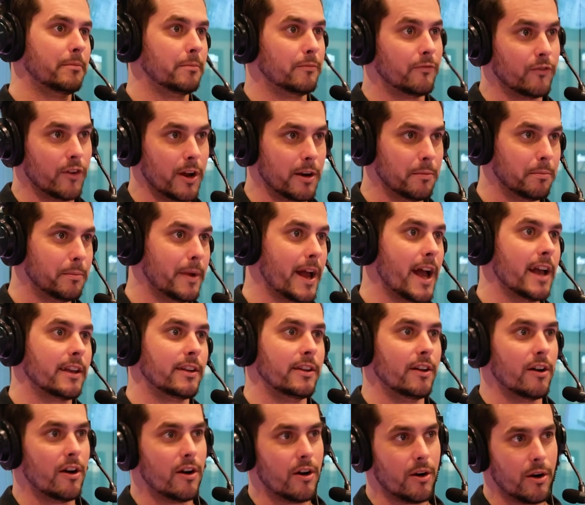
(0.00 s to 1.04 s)
front
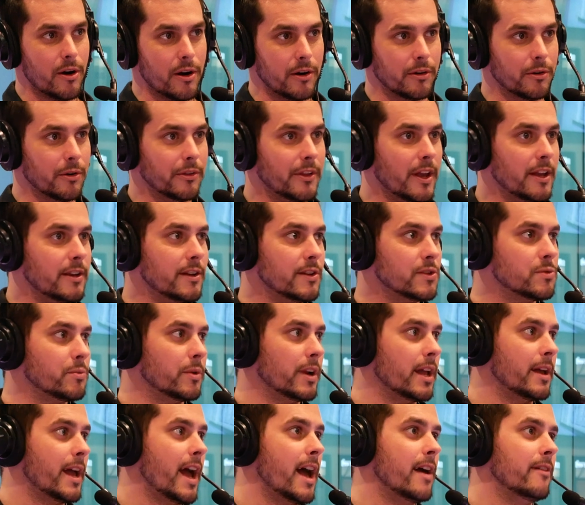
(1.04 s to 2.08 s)
backyard, or they just
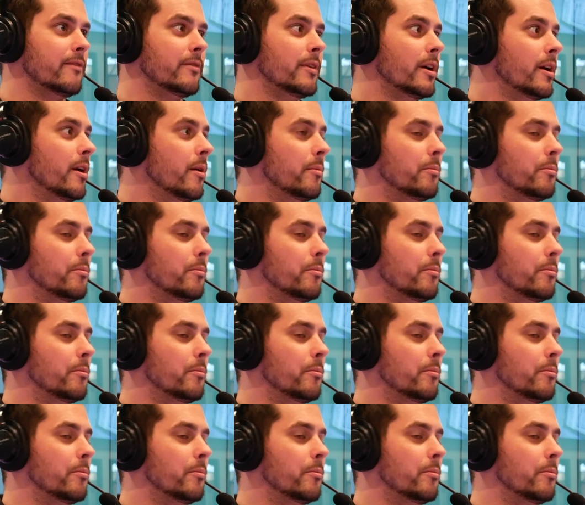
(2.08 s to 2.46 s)
want to have